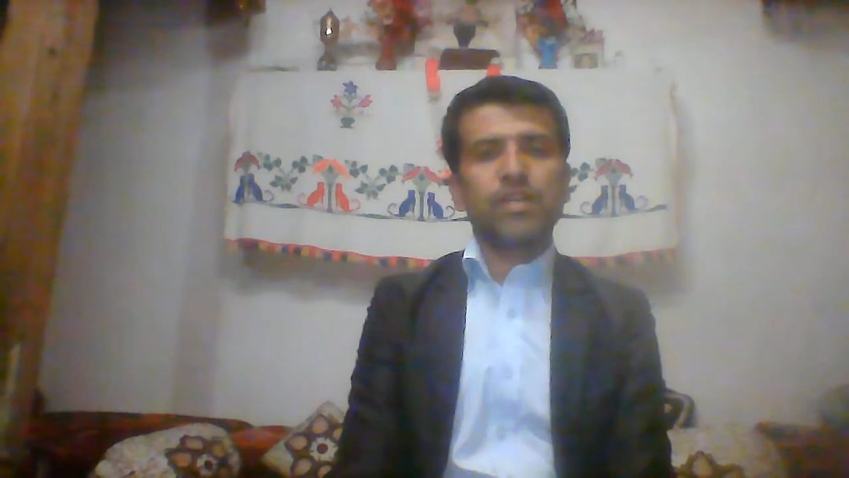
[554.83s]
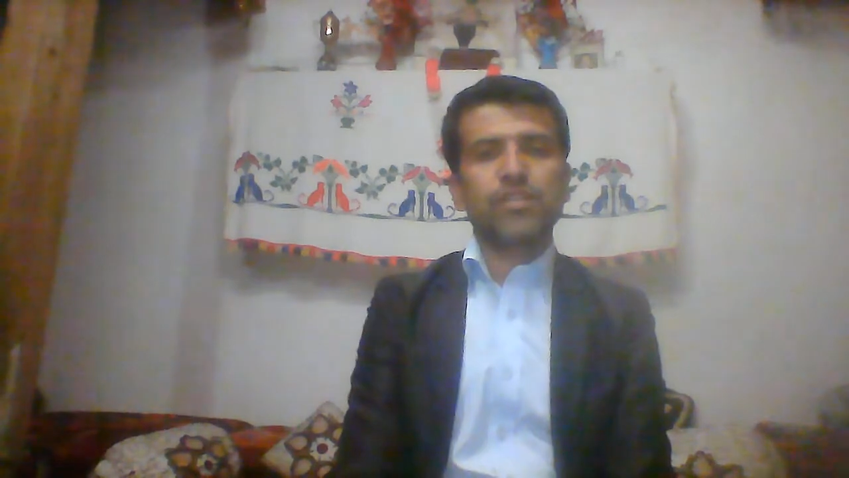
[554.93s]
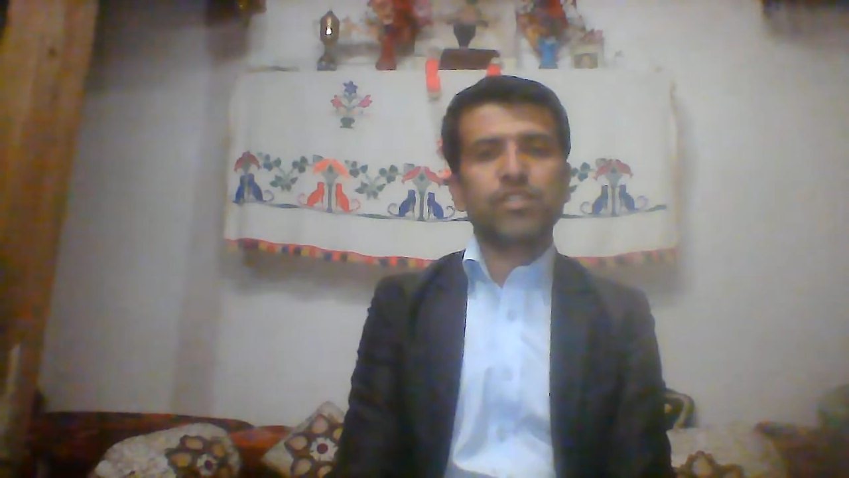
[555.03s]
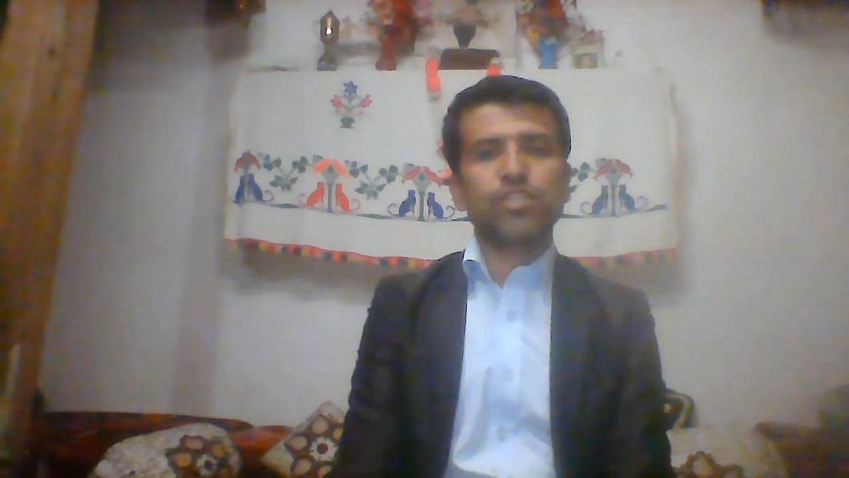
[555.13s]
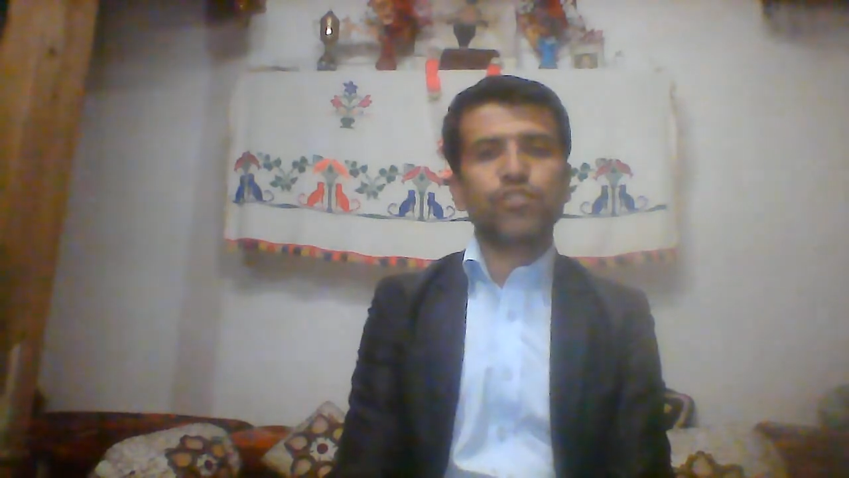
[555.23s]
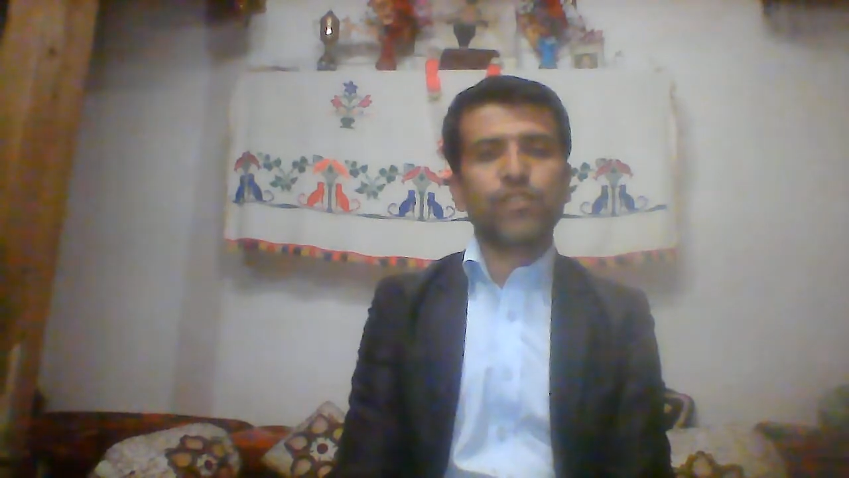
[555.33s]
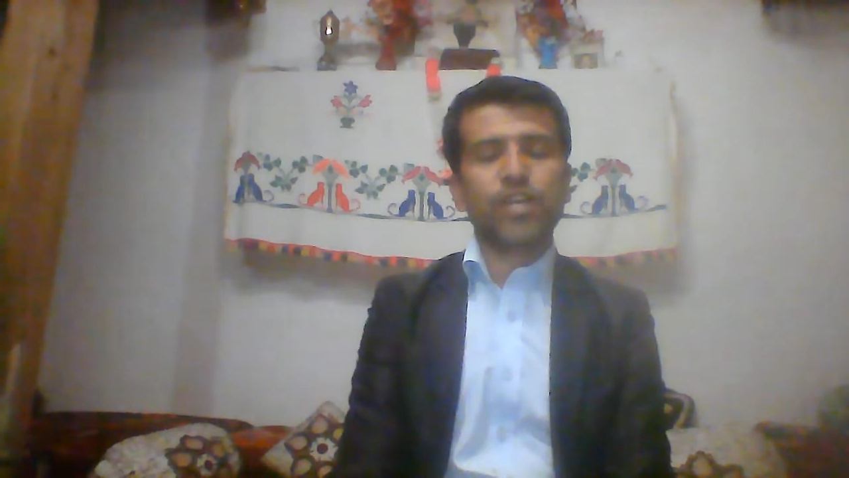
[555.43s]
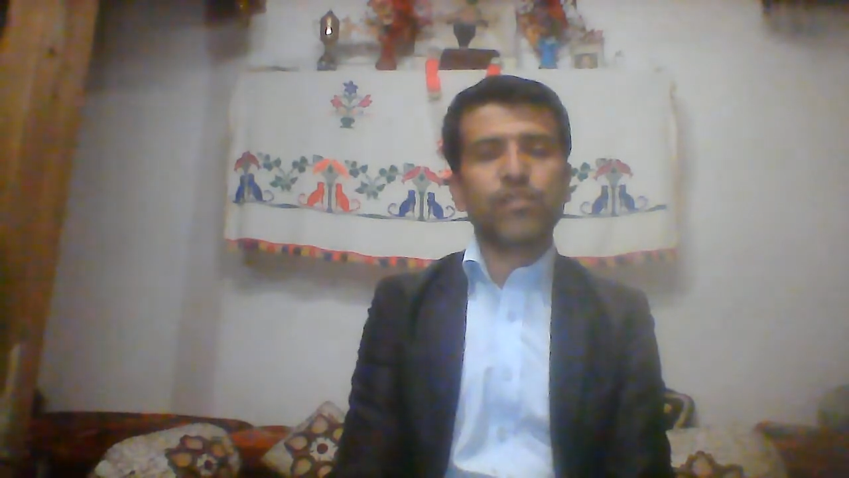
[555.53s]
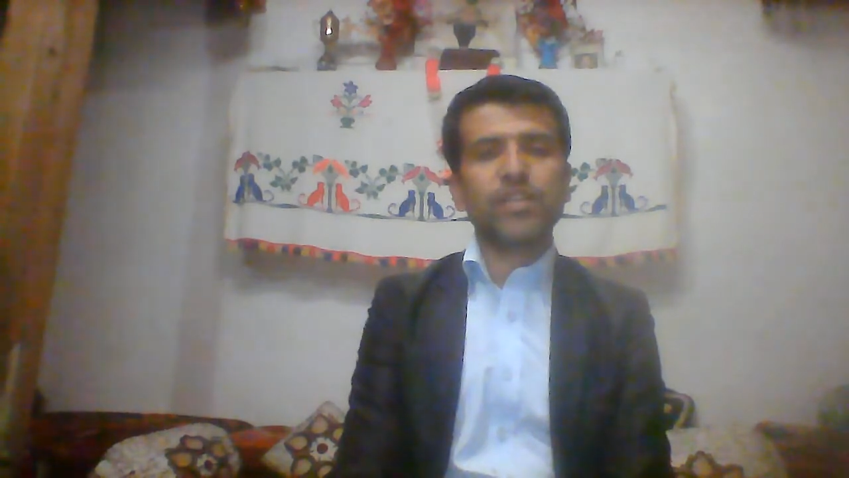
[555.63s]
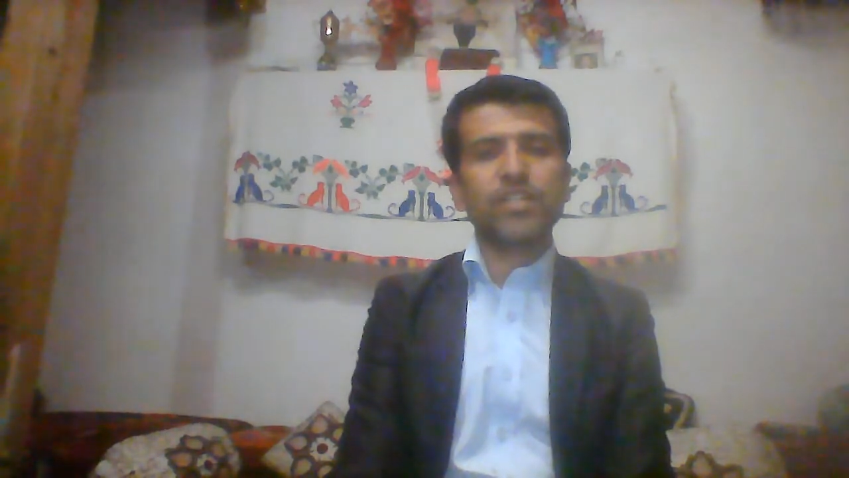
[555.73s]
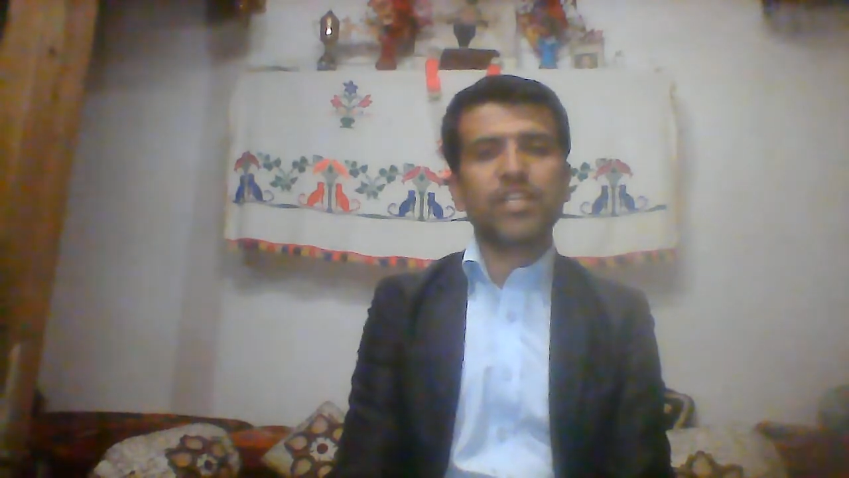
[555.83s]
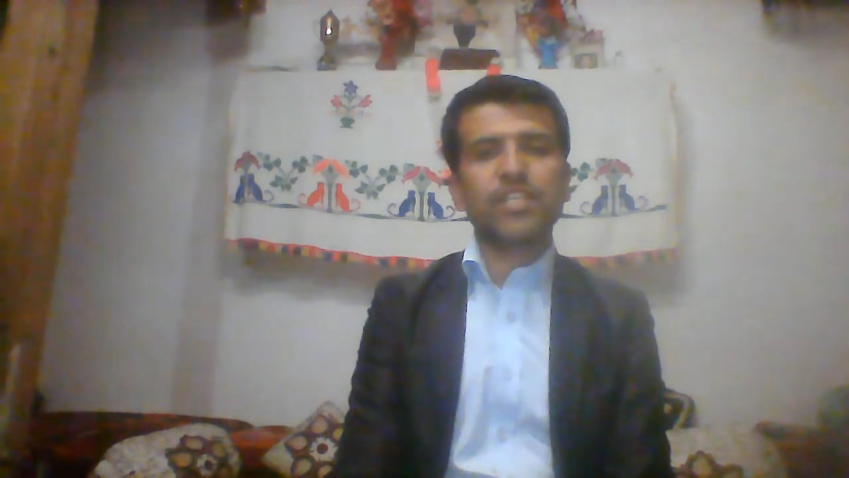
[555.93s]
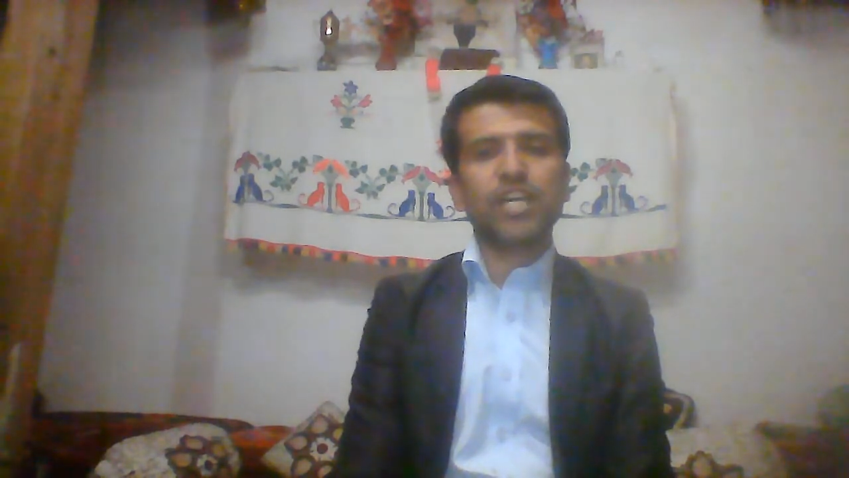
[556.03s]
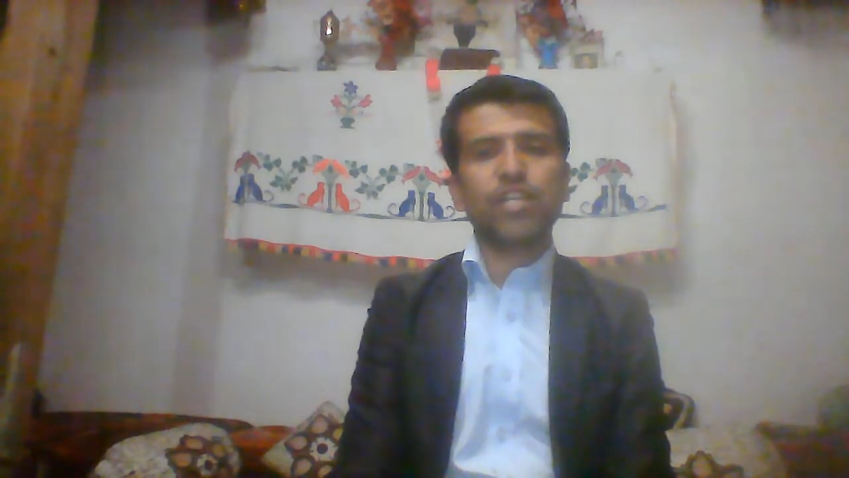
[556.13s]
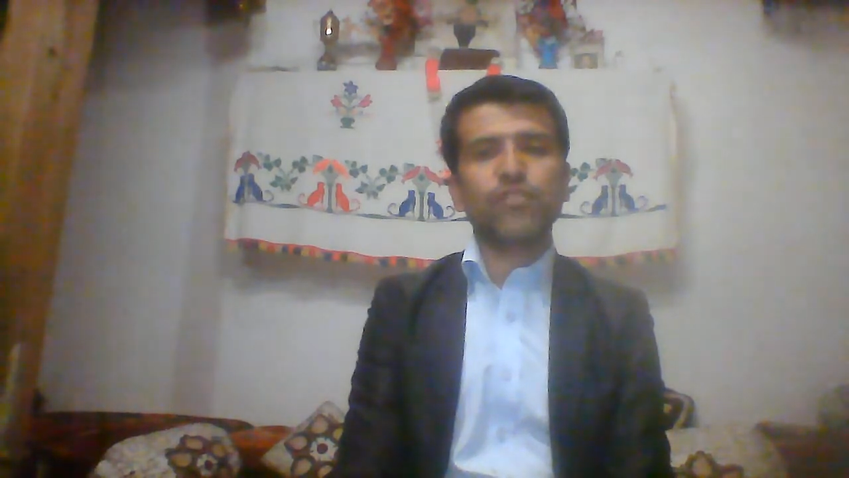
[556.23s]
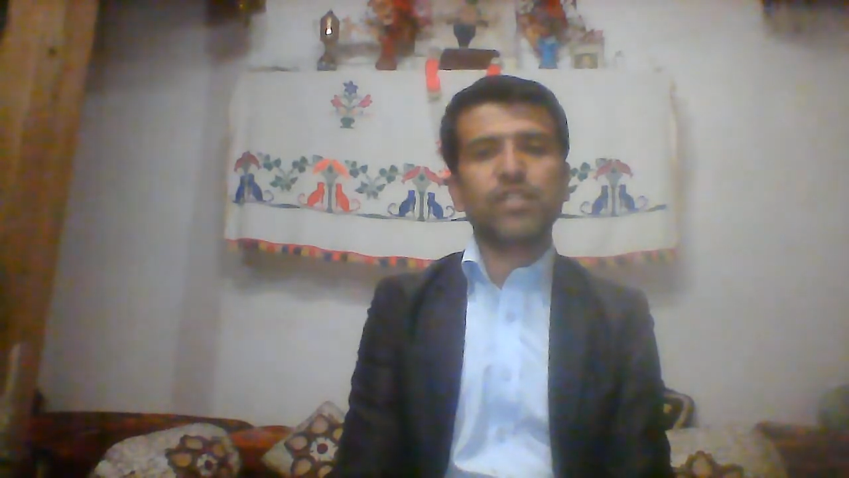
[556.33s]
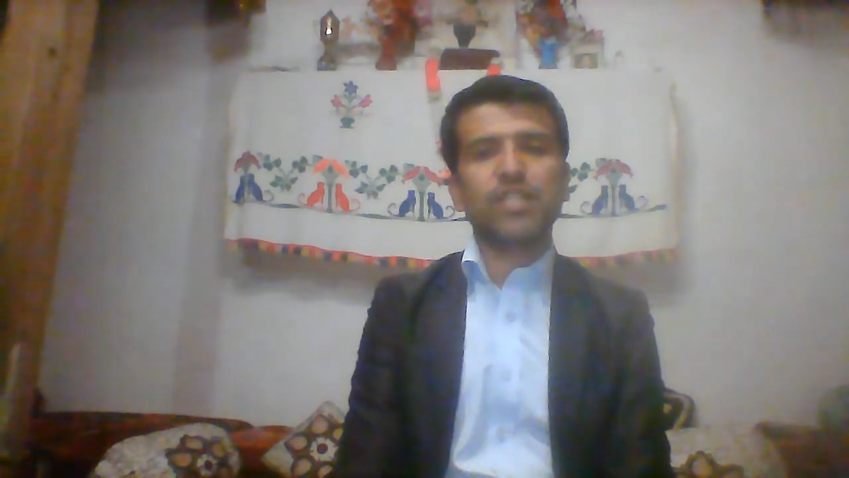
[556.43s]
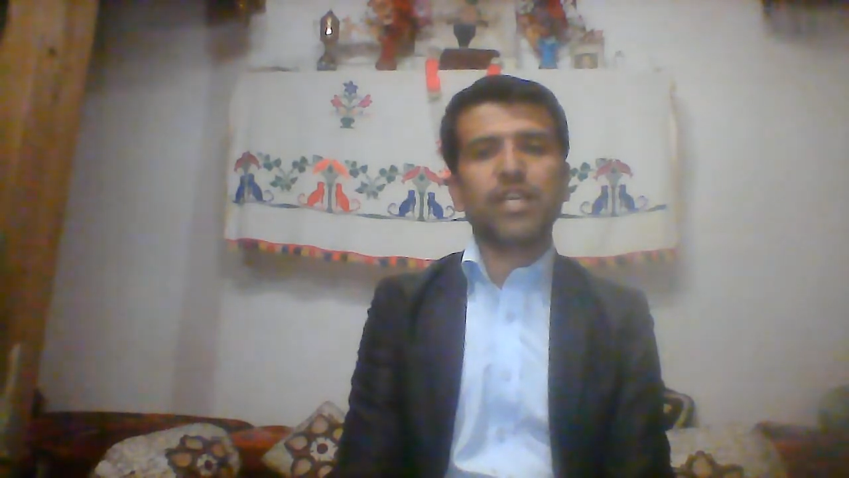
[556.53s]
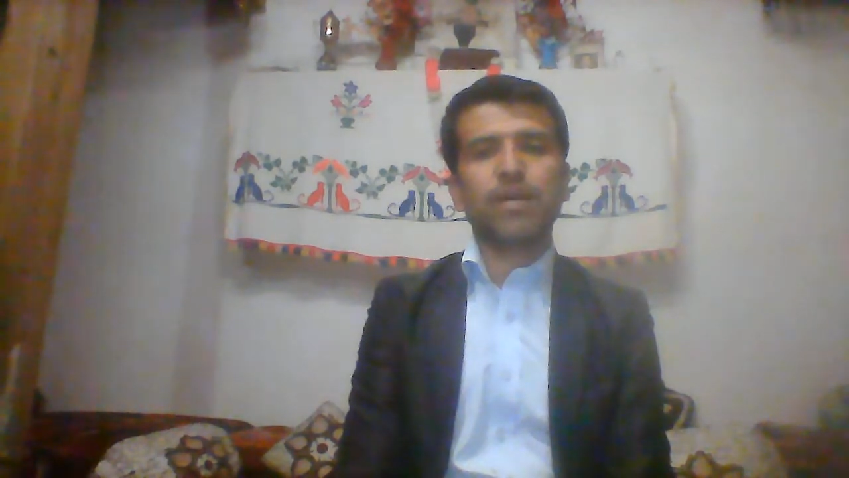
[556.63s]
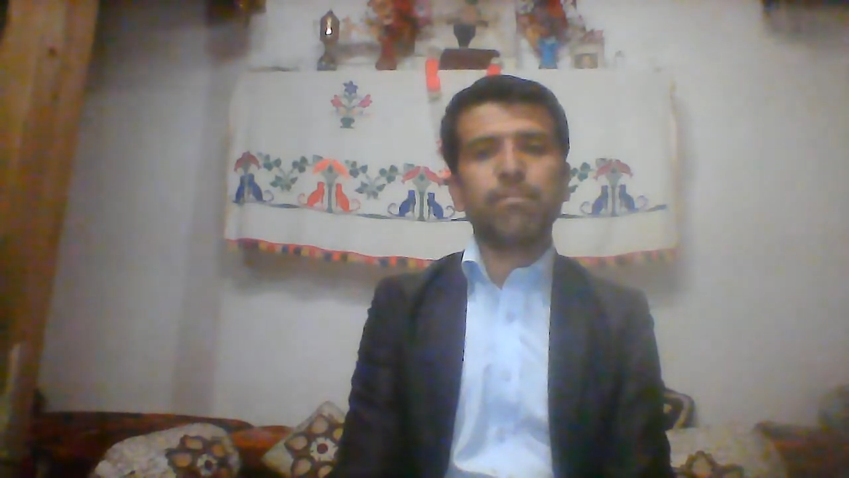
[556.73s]
This is frequently done with
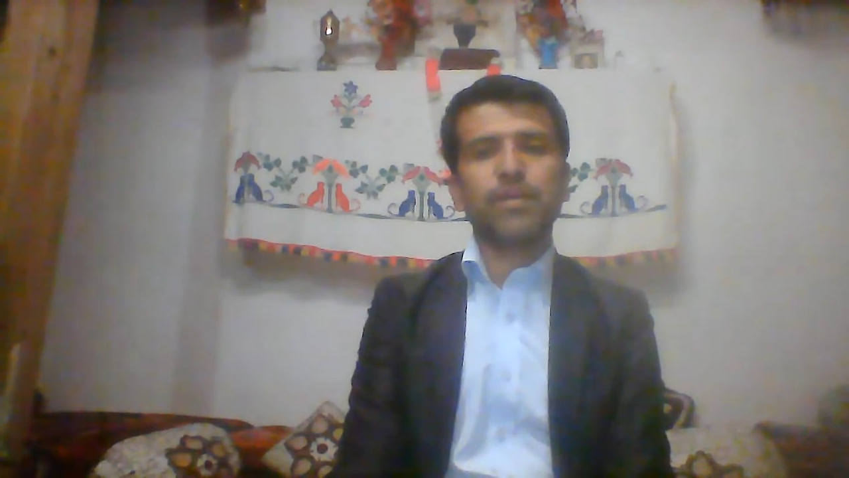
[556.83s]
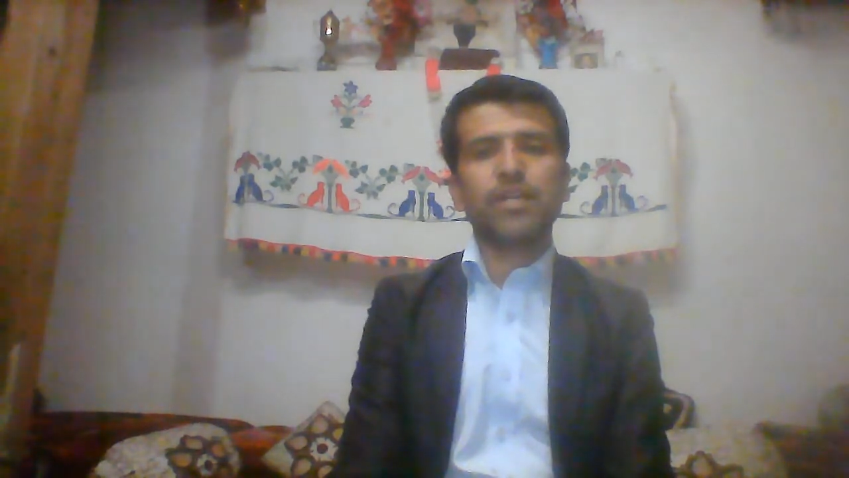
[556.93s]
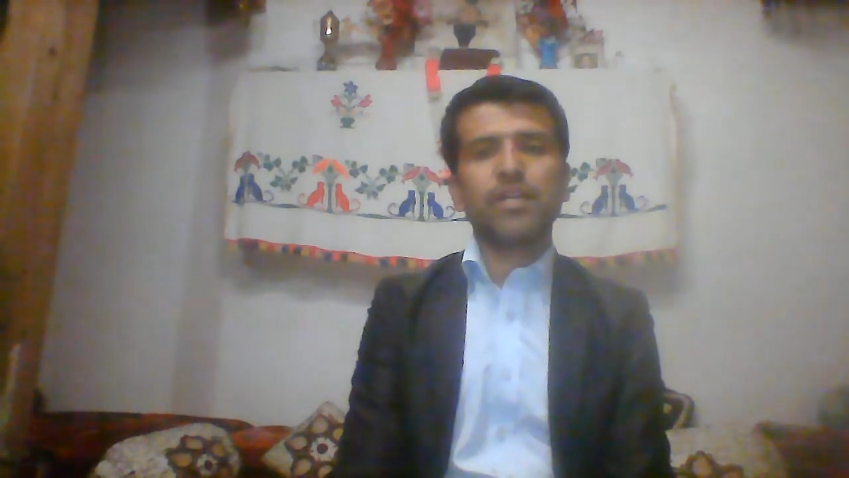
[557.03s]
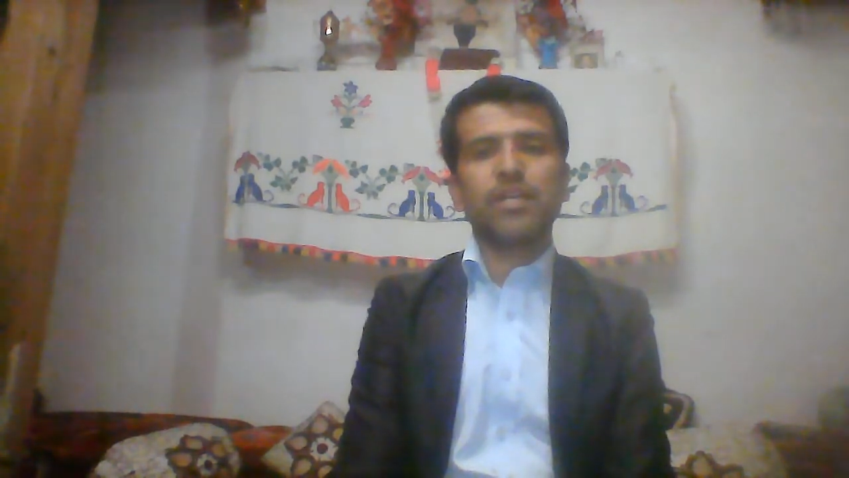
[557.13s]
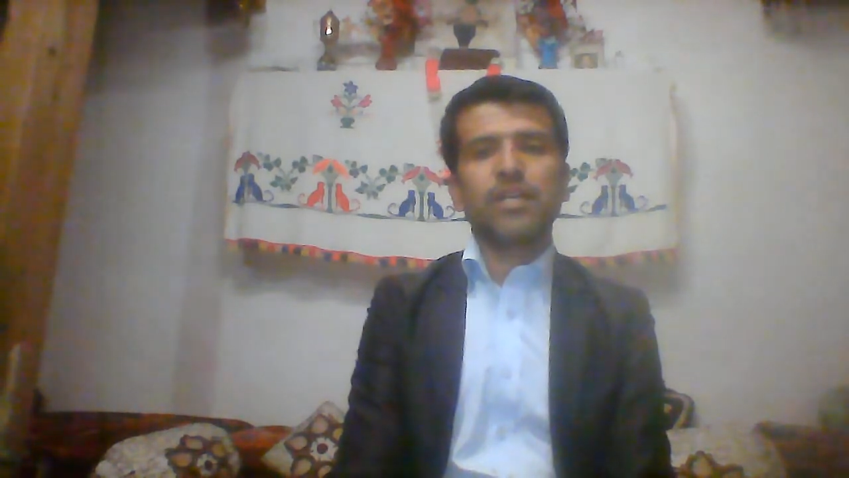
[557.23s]
the numbered